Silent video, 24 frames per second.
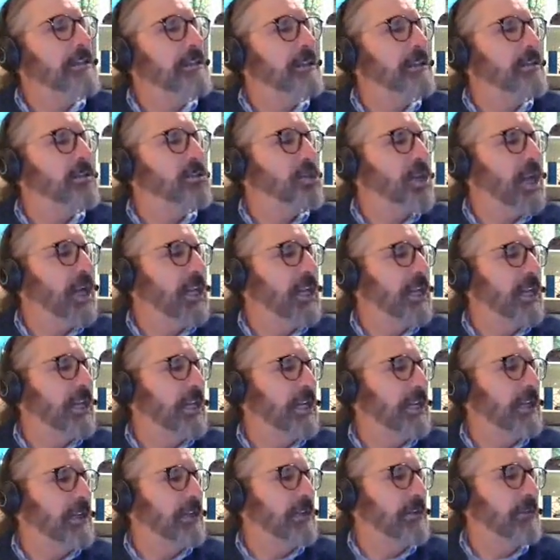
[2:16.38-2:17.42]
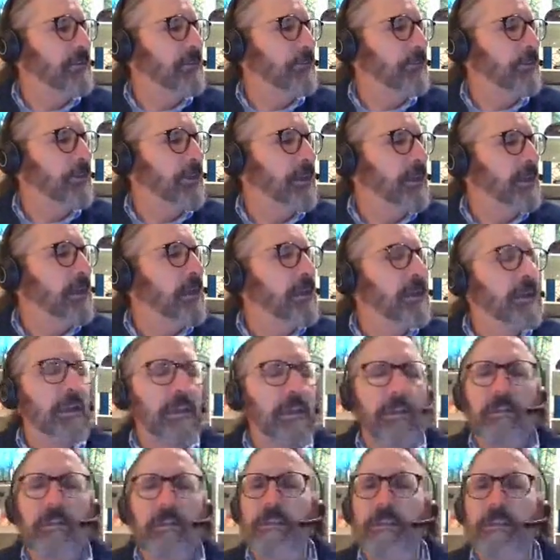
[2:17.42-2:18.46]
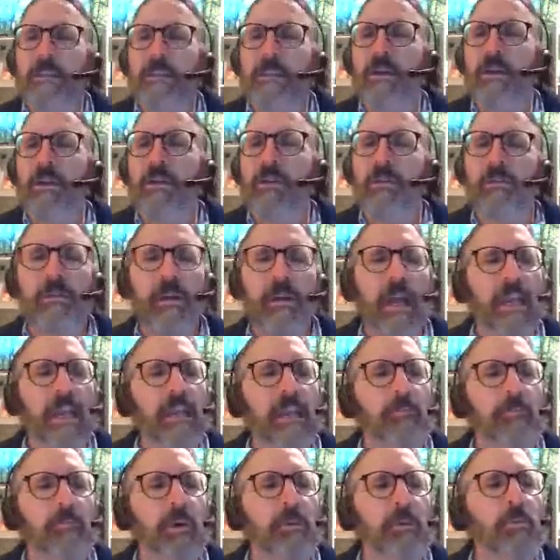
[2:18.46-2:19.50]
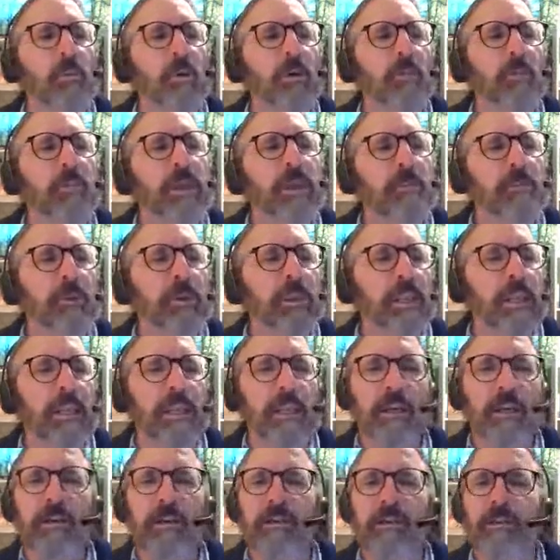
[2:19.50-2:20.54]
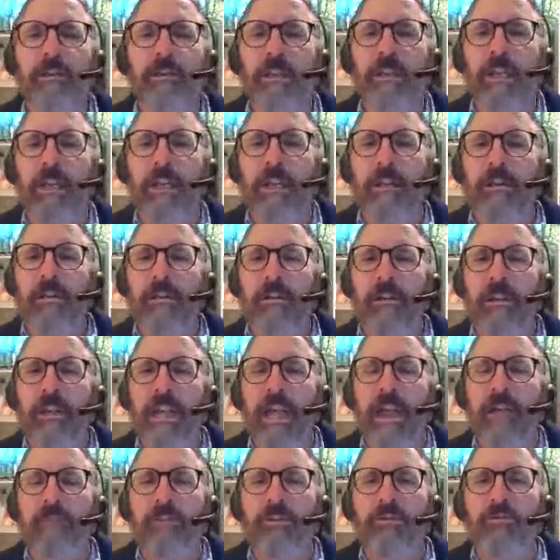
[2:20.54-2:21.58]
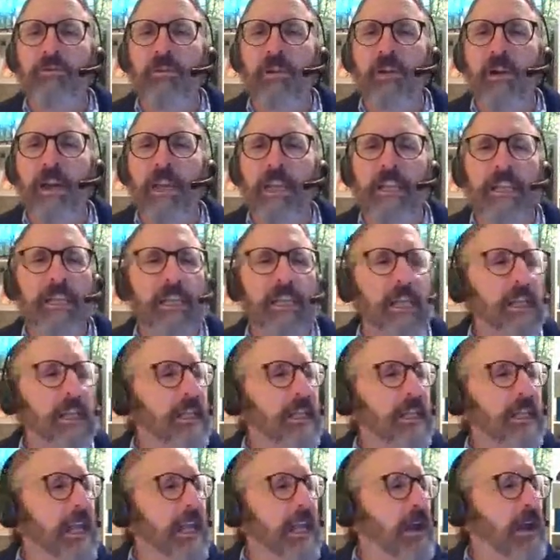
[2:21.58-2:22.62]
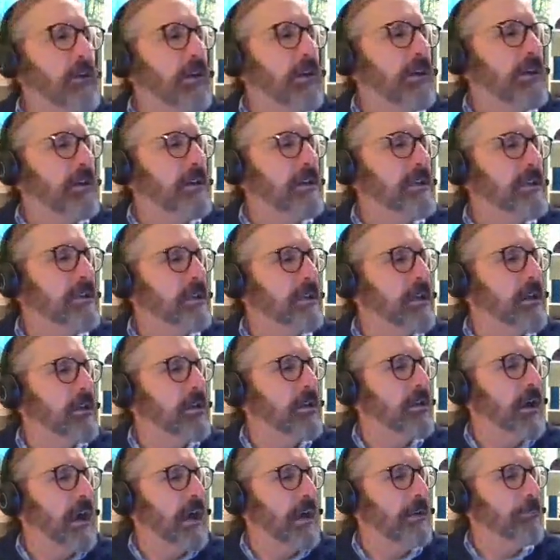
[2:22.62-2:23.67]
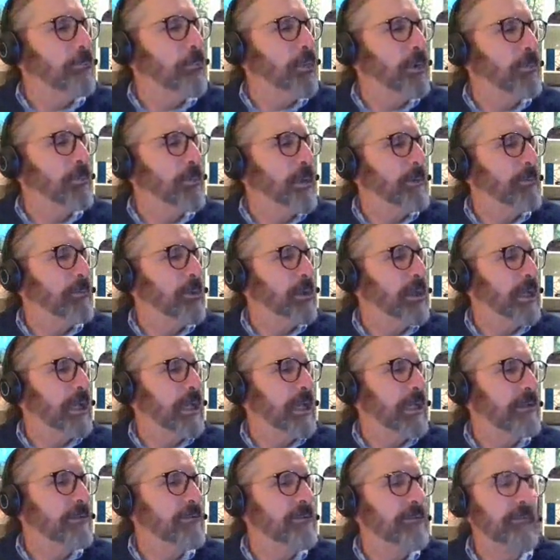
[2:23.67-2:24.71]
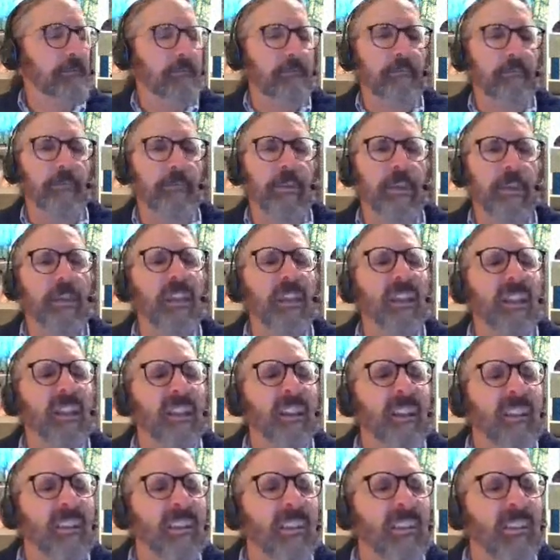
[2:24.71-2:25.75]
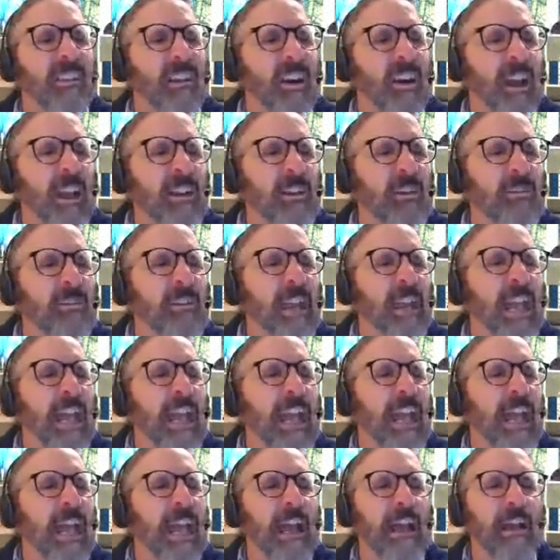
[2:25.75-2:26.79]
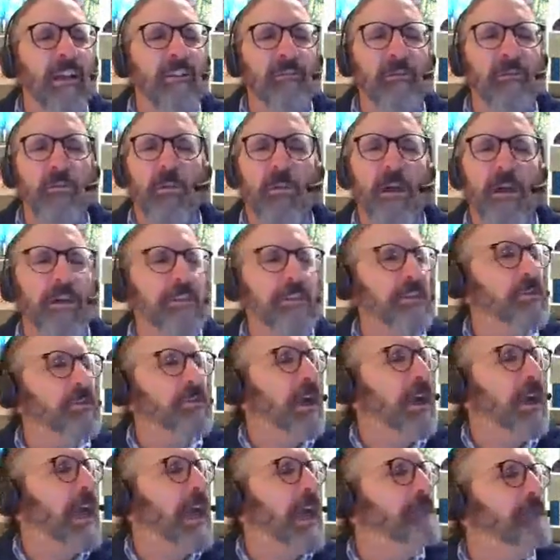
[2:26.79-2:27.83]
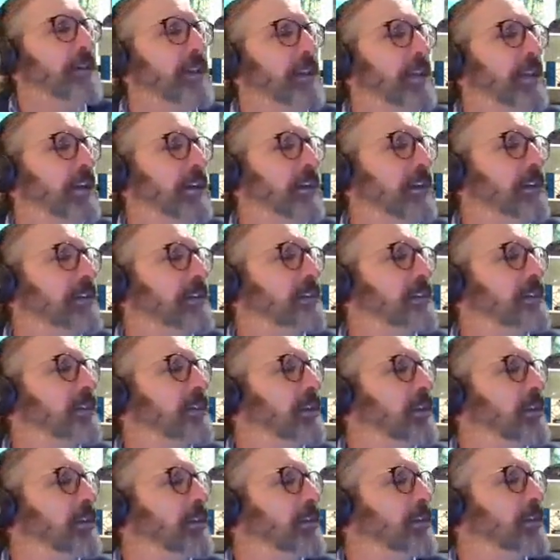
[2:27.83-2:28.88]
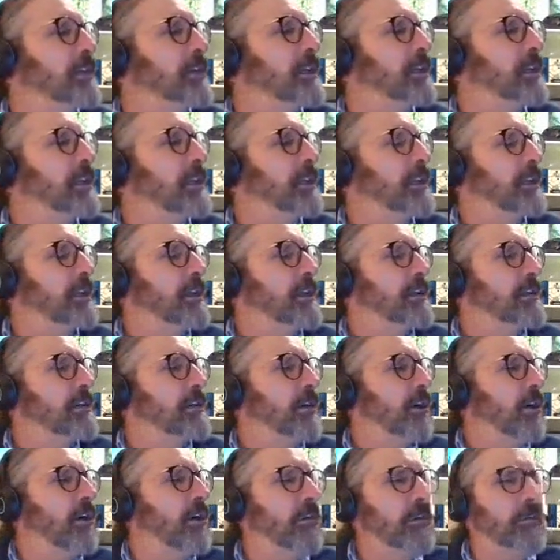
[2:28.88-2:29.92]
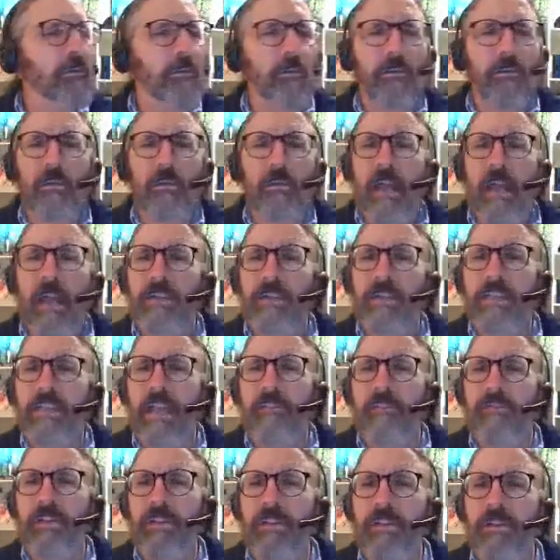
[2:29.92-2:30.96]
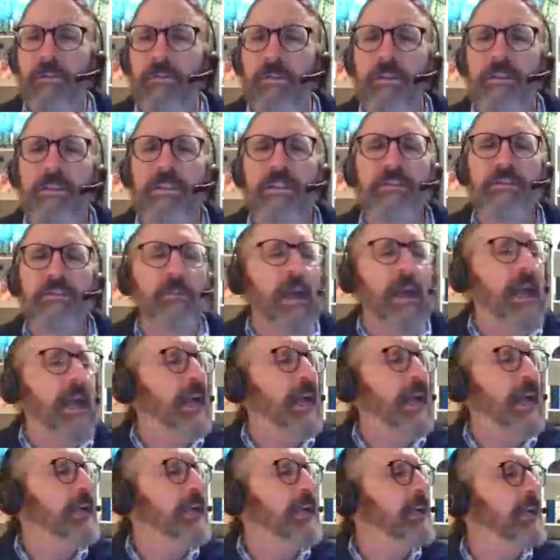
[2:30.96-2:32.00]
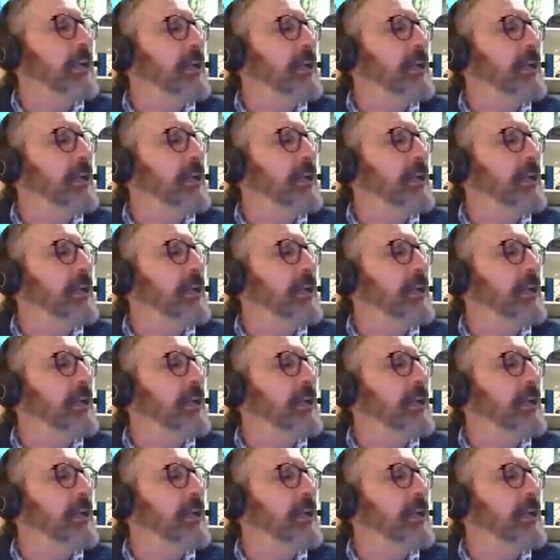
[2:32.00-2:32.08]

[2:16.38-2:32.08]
and Jaina. So I can put more people in there. Going to have a drawing at the end of the hour. So I put people in. So I don't have, who else do I have in there? So I just have to do this as my